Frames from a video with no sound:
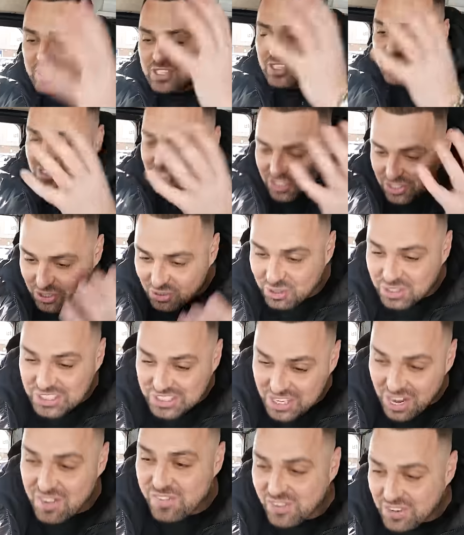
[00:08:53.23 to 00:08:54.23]
this is the sort of
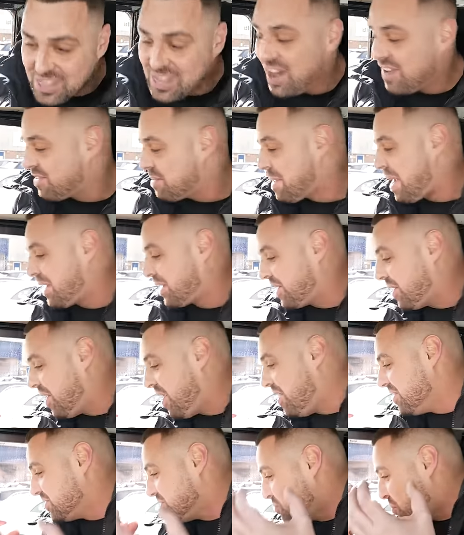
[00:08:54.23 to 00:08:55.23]
stuff I love about
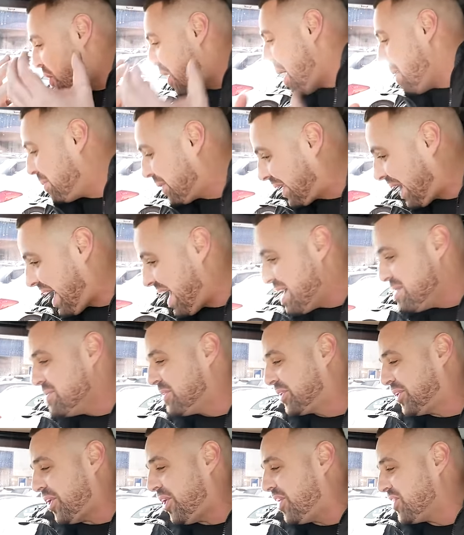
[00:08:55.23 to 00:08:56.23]
cars. It's why I became
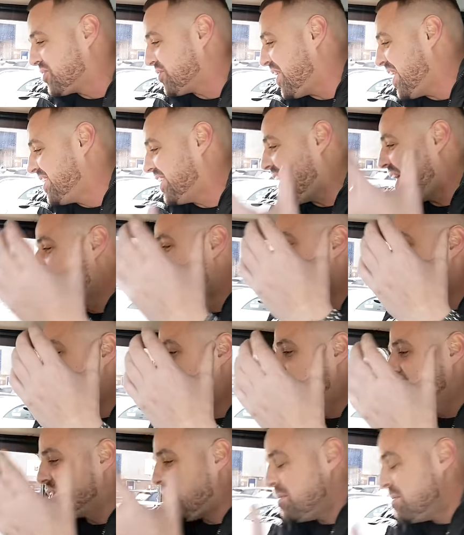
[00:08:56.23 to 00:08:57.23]
a car trader,
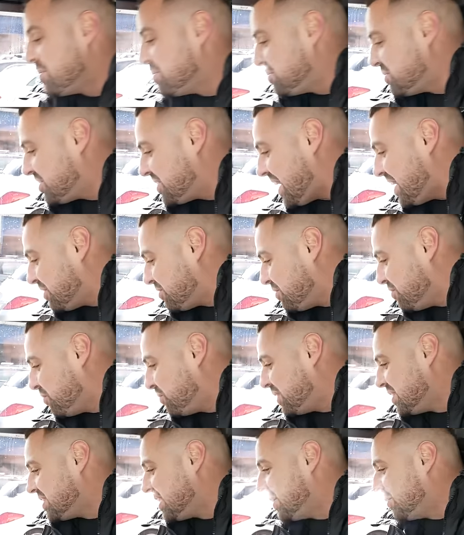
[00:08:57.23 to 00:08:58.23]
because I'm obsessed with all
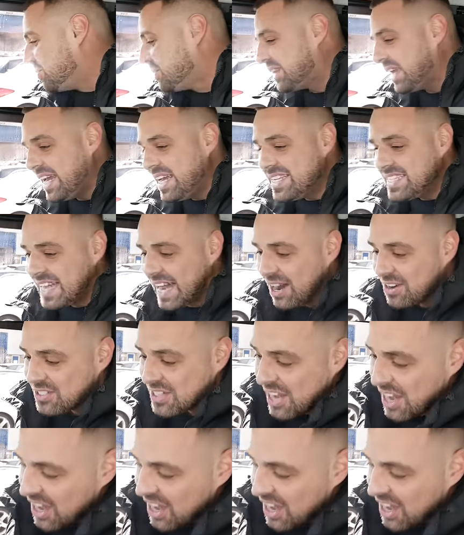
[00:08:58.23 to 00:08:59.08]
these little details.